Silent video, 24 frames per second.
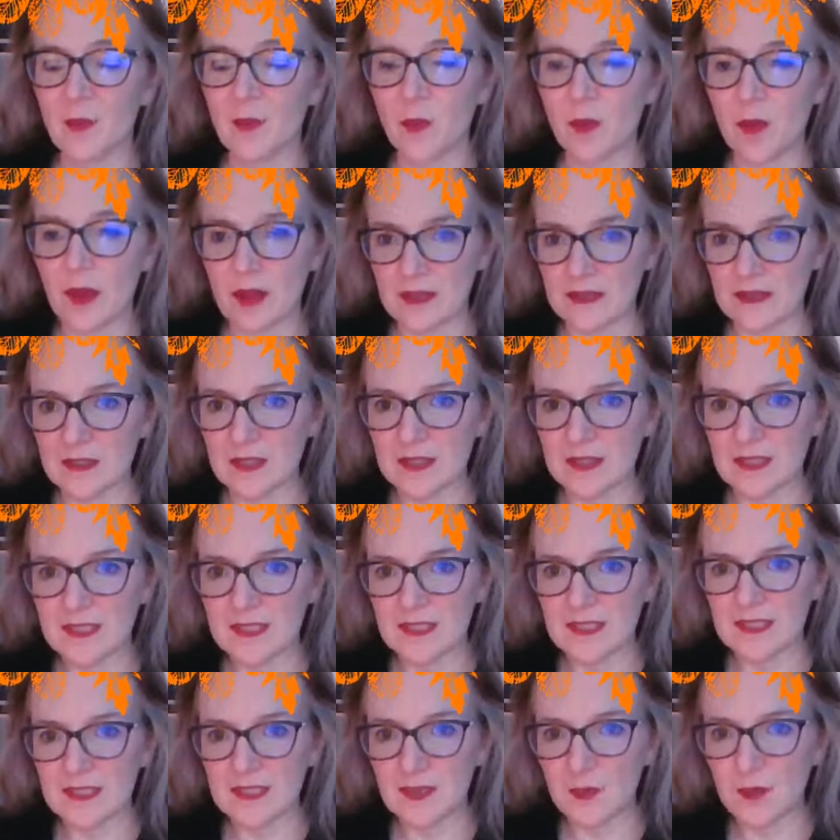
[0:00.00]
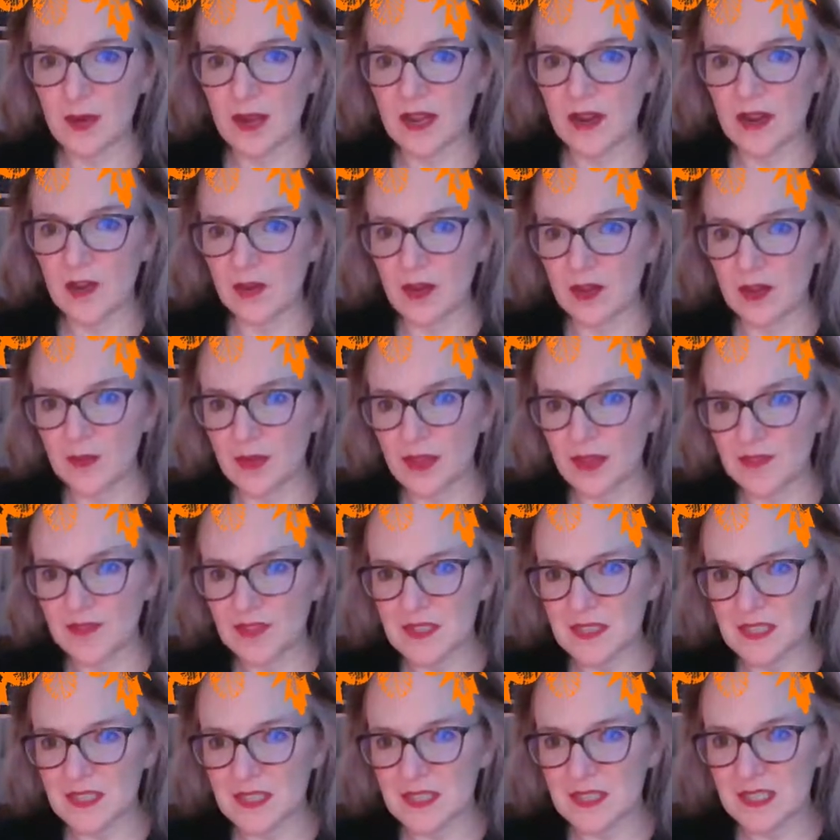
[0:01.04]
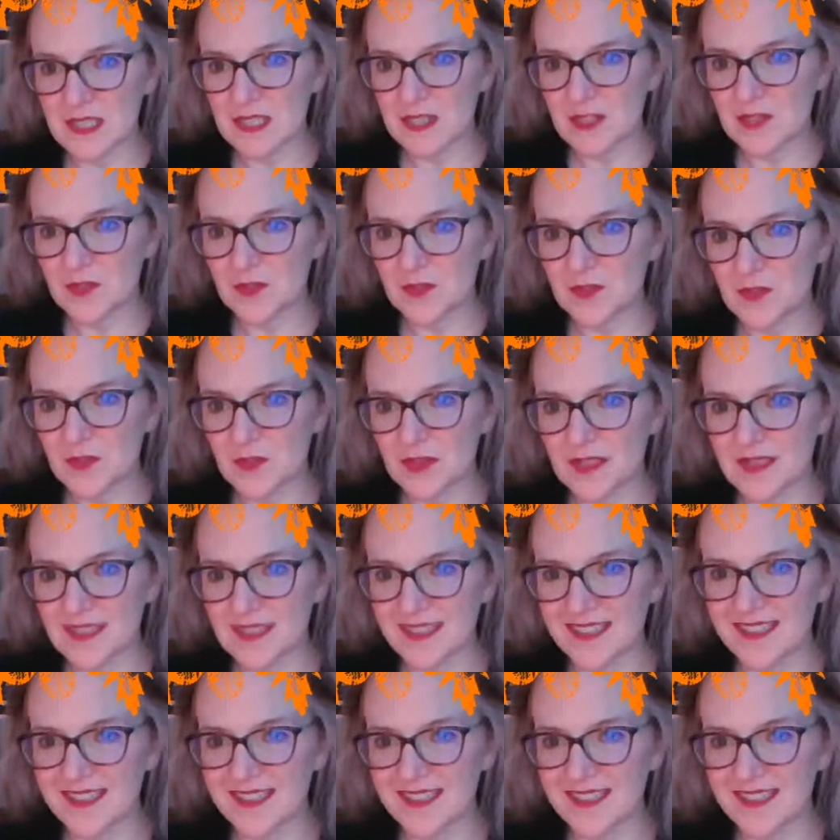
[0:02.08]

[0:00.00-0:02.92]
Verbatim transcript: Well, wow, I'll have to see it for the